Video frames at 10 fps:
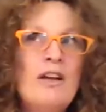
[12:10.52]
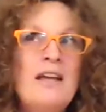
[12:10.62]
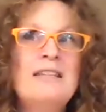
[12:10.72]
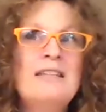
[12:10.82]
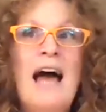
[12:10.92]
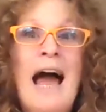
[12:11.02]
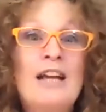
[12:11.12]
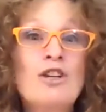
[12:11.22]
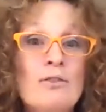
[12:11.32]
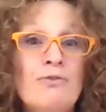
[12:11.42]
is
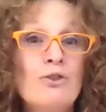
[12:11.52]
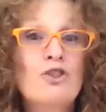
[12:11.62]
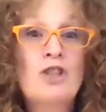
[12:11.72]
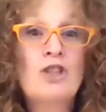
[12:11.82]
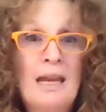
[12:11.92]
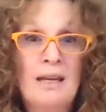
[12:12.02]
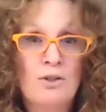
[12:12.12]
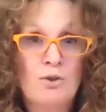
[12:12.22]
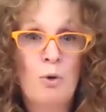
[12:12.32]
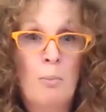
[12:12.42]
Action for
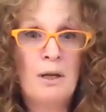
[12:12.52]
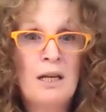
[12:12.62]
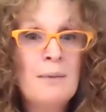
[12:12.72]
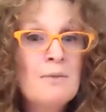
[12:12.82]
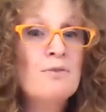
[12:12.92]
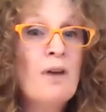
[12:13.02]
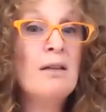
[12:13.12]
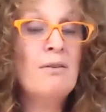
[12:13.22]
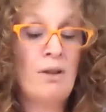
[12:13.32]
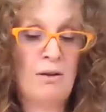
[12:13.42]
Change, what becomes
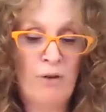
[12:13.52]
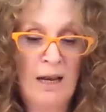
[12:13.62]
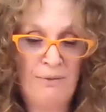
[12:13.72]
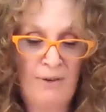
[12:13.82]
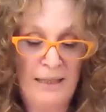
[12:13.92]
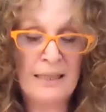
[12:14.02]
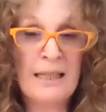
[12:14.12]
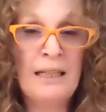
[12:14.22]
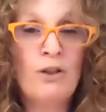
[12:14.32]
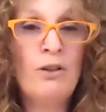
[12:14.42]
very, very relevant.
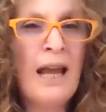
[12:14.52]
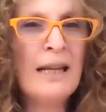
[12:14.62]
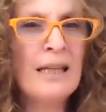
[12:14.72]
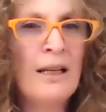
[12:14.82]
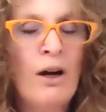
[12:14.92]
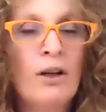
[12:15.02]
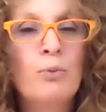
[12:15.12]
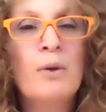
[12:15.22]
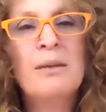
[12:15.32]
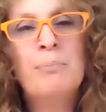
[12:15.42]
And it connects a
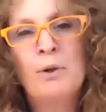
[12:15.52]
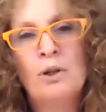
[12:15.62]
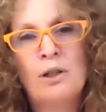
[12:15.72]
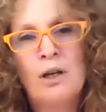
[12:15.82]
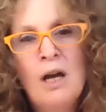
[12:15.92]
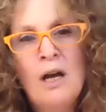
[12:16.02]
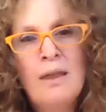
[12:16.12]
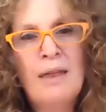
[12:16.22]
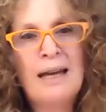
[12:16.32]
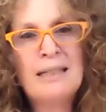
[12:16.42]
lot with the book
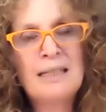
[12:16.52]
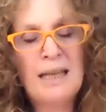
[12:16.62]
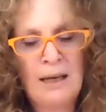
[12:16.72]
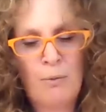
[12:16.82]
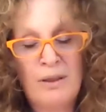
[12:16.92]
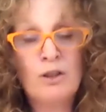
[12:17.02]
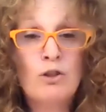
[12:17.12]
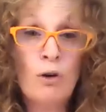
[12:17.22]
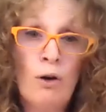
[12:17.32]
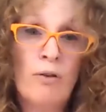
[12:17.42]
that, with the
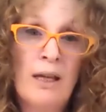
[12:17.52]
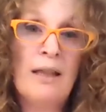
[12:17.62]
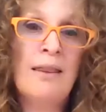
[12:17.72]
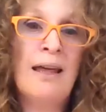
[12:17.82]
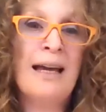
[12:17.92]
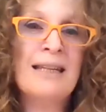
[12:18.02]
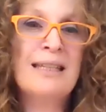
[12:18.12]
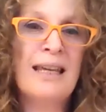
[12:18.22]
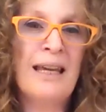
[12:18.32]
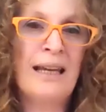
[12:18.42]
story that
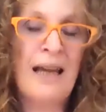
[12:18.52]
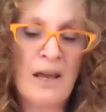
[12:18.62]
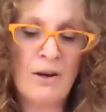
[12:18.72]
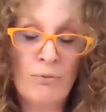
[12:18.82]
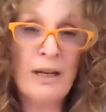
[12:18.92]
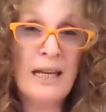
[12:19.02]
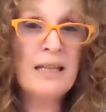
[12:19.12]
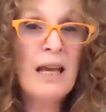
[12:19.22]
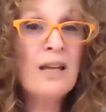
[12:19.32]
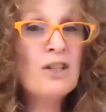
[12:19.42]
Carol
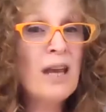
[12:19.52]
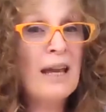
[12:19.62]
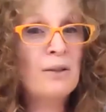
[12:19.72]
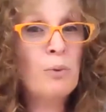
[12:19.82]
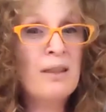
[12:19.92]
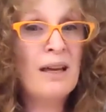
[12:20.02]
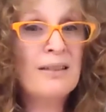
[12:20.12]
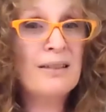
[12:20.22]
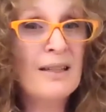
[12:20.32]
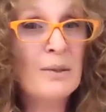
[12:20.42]
Reed shared with
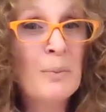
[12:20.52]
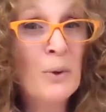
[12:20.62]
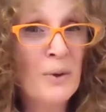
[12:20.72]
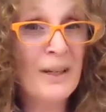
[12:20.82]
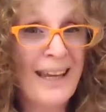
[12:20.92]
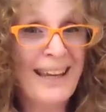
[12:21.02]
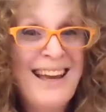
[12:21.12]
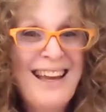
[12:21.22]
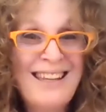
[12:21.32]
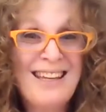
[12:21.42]
us this
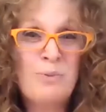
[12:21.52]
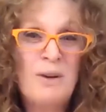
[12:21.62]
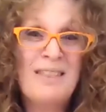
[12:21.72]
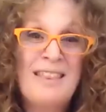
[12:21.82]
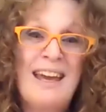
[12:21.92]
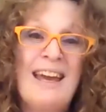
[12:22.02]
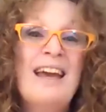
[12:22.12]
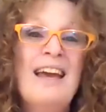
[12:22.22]
morning. Yes, when the